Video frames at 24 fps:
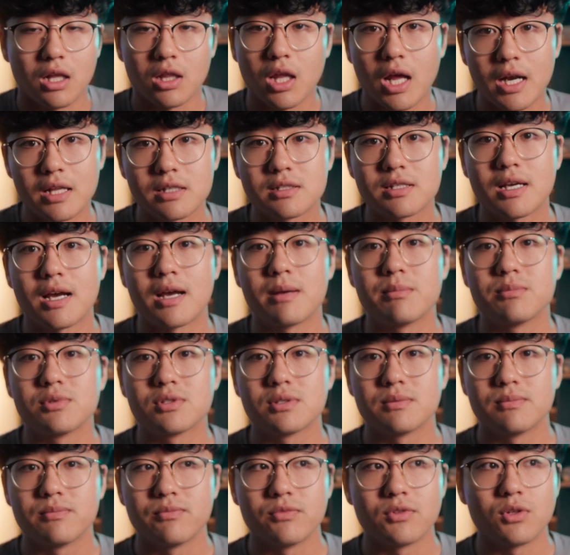A lot of
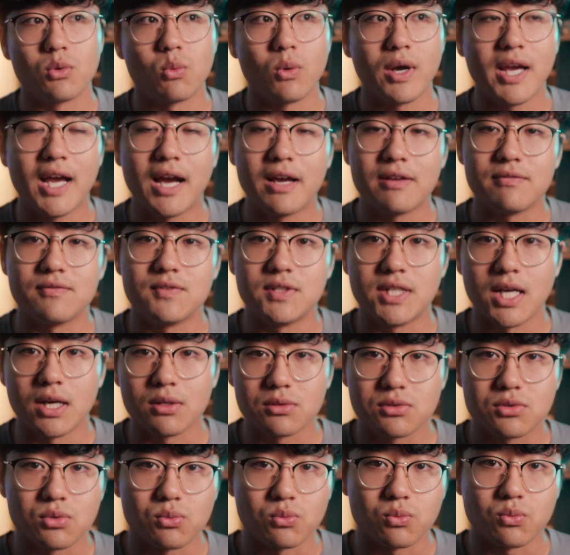times the way I
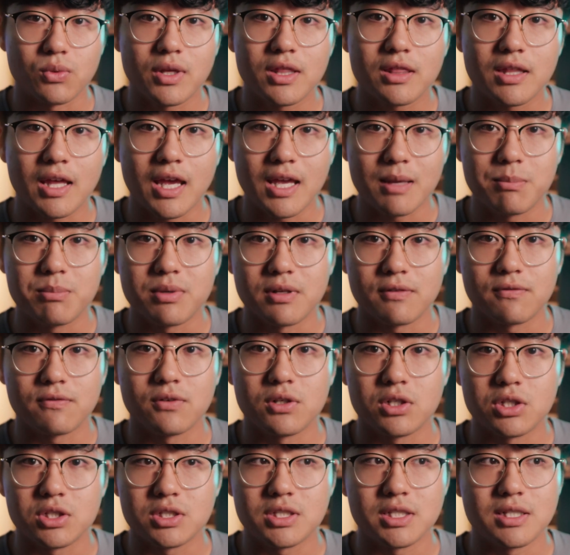dealt with 8-bit
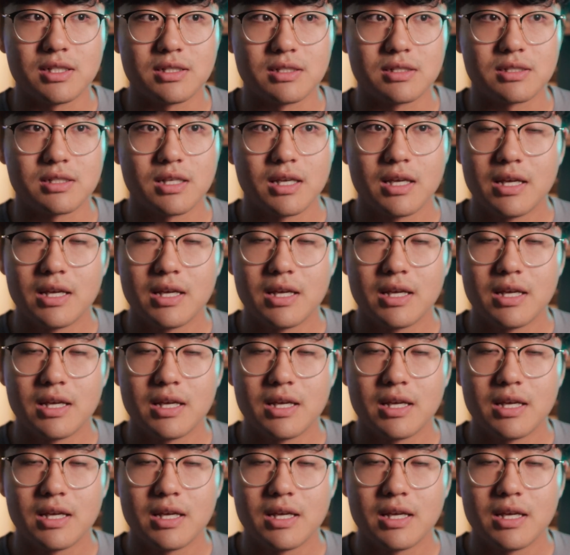footage is